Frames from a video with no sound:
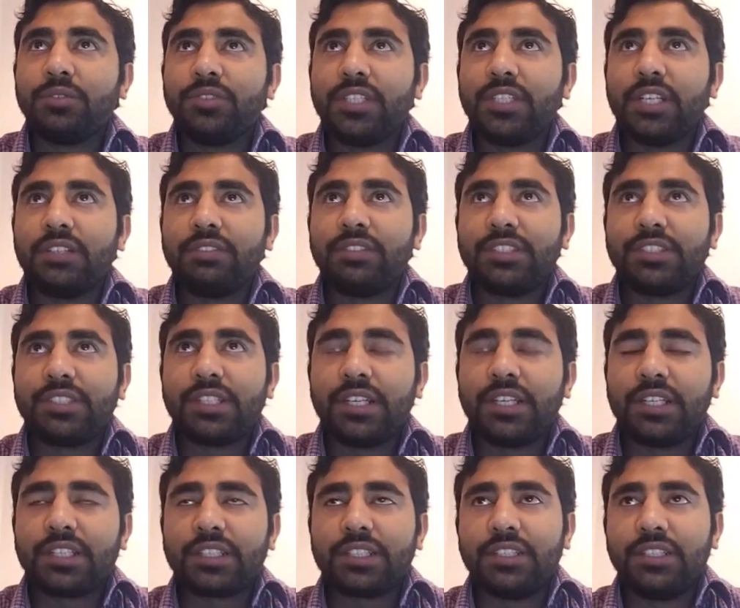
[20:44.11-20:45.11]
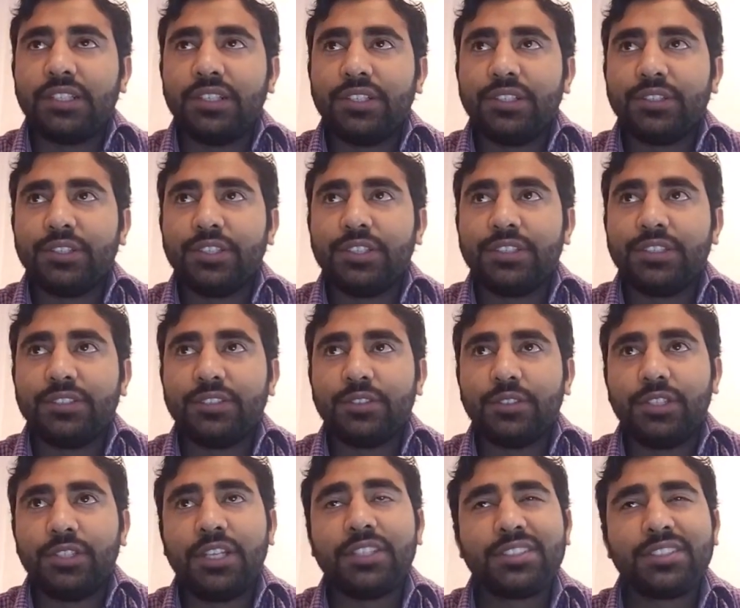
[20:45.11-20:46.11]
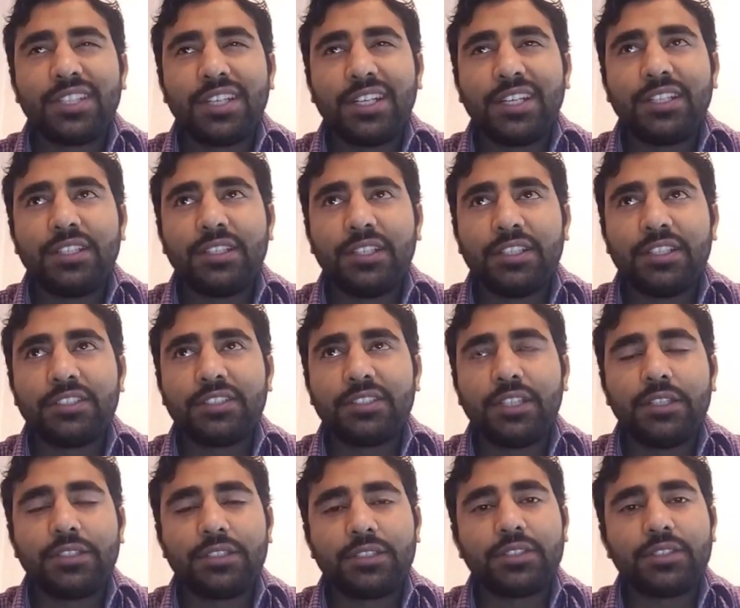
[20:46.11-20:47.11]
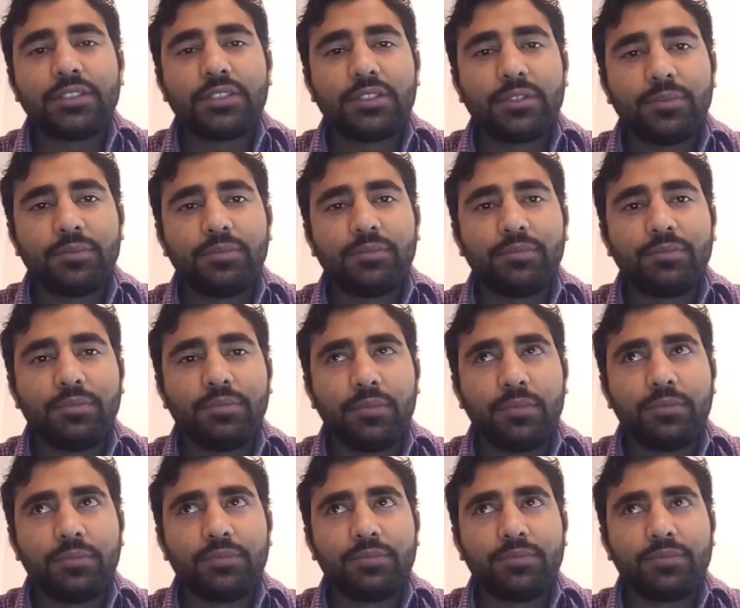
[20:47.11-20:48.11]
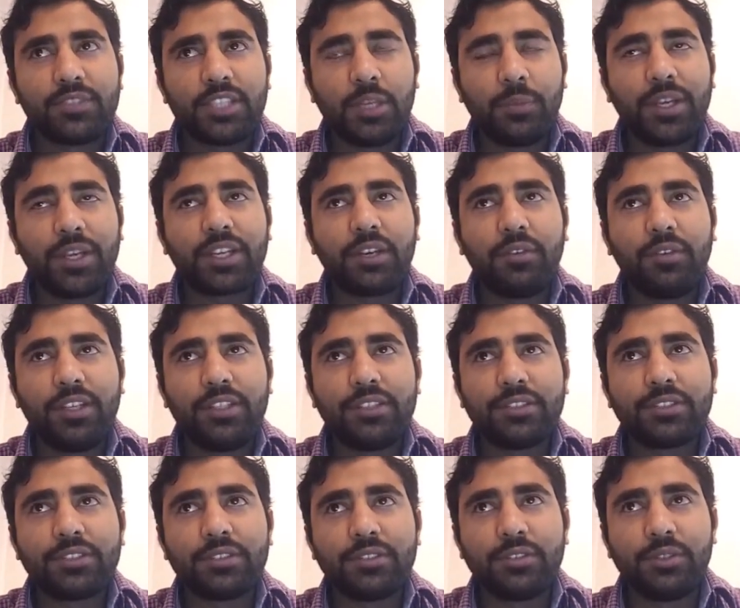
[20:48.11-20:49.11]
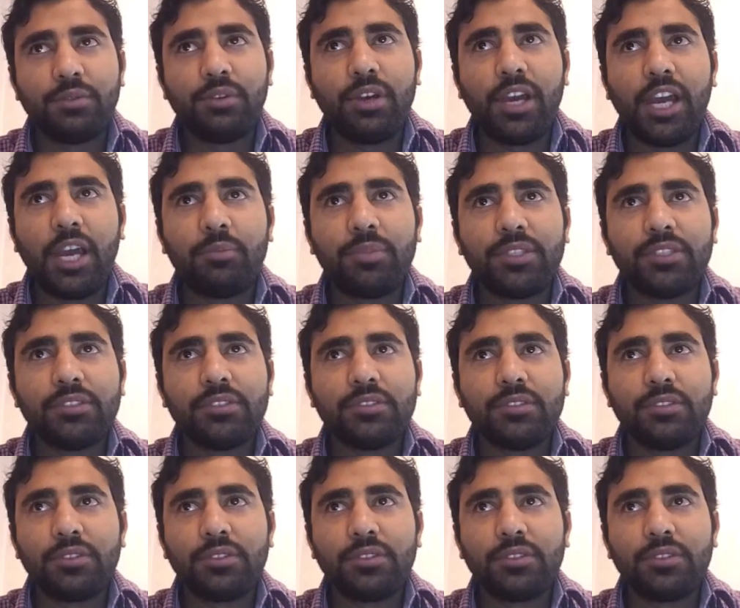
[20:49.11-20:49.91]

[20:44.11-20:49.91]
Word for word: we have a track and all that. That side, it's it's um, some activities do happen.